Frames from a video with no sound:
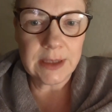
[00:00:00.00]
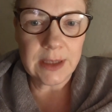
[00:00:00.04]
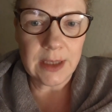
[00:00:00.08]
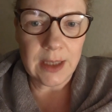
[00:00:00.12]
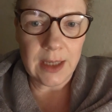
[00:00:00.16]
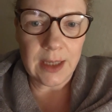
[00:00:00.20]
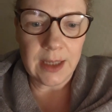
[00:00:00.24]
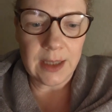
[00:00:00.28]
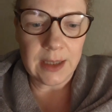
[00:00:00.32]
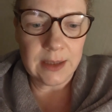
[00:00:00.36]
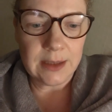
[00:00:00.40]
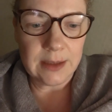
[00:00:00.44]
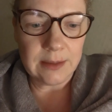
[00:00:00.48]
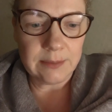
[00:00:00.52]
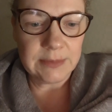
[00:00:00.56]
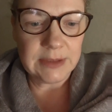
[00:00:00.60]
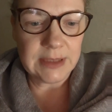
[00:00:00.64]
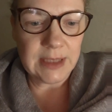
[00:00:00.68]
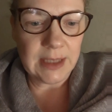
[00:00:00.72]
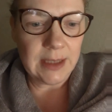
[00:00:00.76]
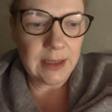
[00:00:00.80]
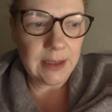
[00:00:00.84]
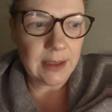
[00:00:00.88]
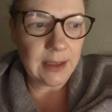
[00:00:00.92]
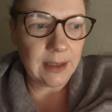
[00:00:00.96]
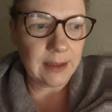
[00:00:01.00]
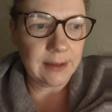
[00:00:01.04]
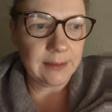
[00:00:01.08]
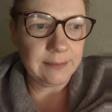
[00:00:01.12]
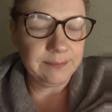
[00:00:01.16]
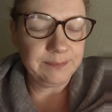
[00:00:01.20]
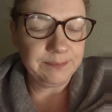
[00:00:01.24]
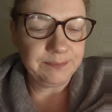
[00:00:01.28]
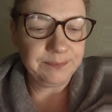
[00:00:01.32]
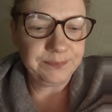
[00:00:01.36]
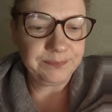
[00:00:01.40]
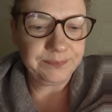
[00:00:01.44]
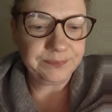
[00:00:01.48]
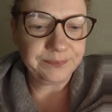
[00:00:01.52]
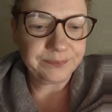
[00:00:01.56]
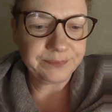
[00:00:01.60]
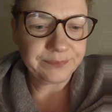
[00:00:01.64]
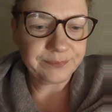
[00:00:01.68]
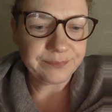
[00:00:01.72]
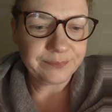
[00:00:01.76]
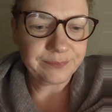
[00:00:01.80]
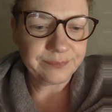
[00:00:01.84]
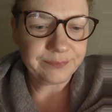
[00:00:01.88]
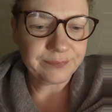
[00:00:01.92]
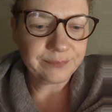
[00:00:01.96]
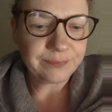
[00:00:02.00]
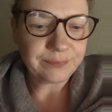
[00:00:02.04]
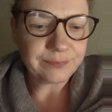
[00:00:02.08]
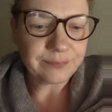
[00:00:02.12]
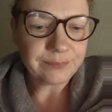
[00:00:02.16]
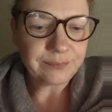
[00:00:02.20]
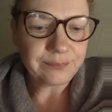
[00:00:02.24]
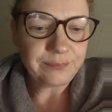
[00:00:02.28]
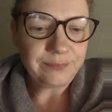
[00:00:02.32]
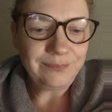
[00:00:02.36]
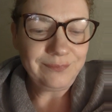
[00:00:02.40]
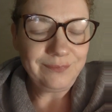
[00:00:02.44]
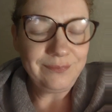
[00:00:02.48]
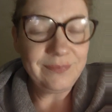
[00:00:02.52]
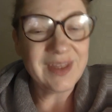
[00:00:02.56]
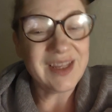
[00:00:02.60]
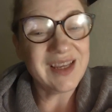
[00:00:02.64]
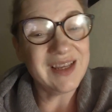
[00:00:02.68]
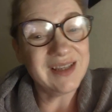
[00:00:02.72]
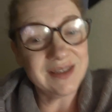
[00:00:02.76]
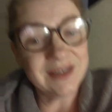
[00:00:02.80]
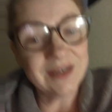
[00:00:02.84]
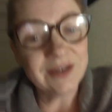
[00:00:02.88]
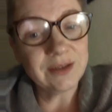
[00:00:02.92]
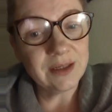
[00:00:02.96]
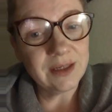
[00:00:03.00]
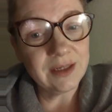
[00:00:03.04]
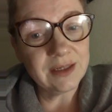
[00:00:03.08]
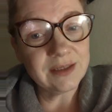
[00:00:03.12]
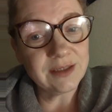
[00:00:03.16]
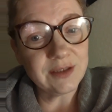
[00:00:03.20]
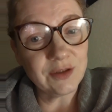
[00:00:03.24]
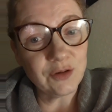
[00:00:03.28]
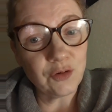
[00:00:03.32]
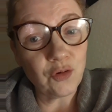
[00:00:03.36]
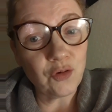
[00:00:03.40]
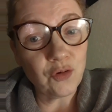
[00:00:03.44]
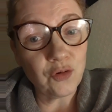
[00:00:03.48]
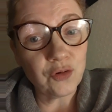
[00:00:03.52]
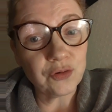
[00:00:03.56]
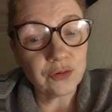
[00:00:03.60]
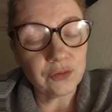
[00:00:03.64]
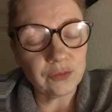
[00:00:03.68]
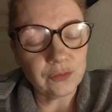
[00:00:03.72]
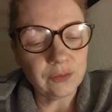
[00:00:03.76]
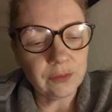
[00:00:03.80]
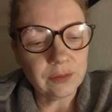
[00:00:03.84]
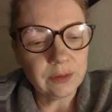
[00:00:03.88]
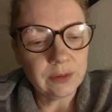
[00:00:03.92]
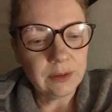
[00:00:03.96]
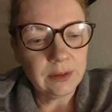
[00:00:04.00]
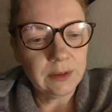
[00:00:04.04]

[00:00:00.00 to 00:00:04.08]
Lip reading: that I am taking, it's the oral